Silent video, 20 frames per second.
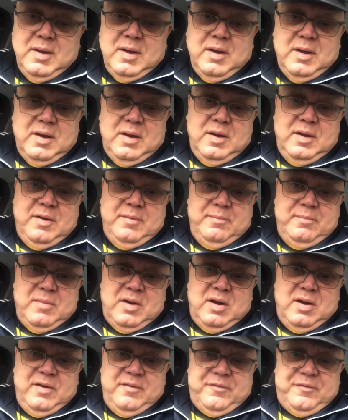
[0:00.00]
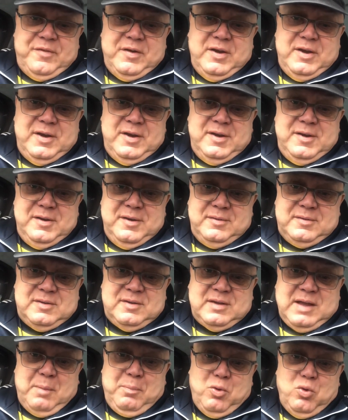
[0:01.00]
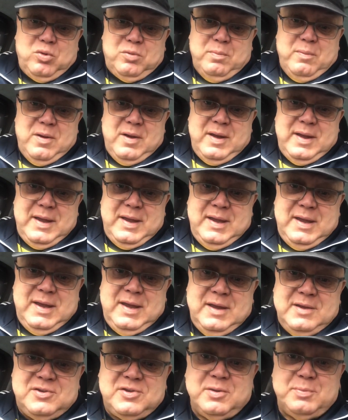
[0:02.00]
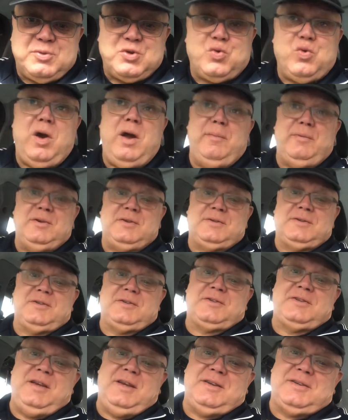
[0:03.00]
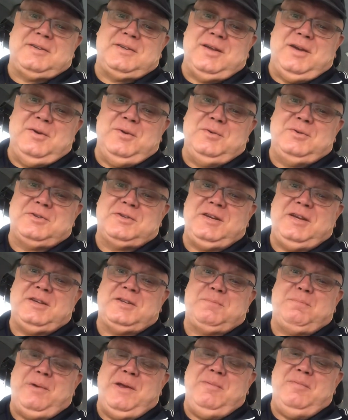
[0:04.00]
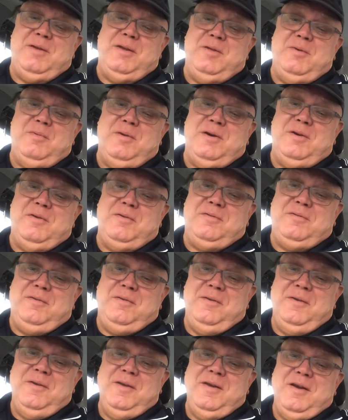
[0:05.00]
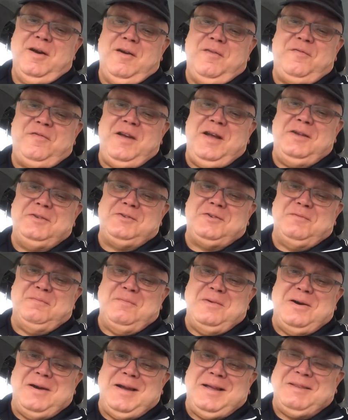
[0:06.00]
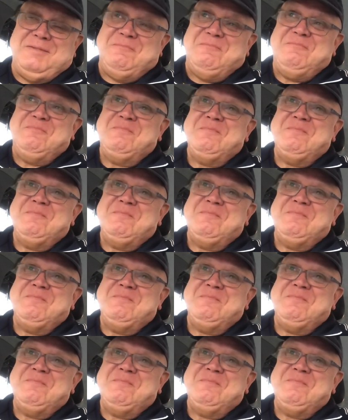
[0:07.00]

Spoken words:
I've doubled my subscribers to 6, so 6 people in the world are fans of mine.